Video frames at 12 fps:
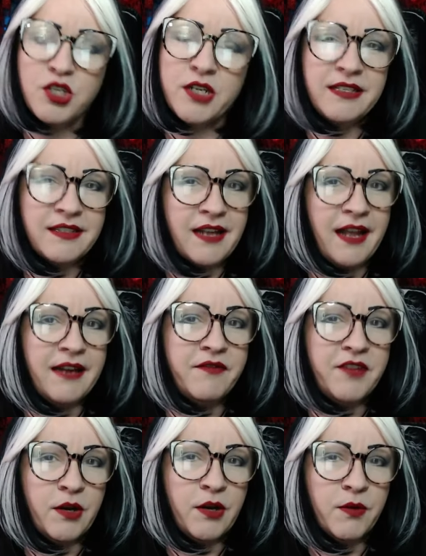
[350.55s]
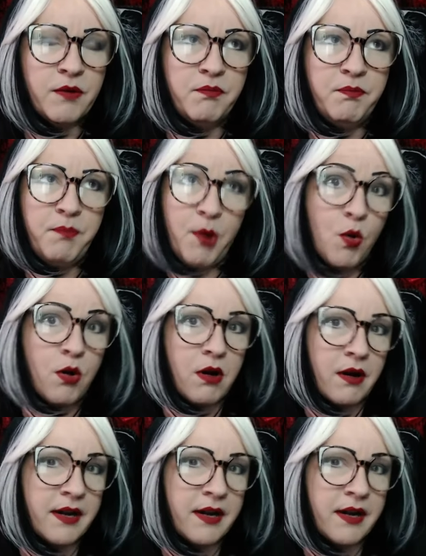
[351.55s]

and he's kind of, you know, poor.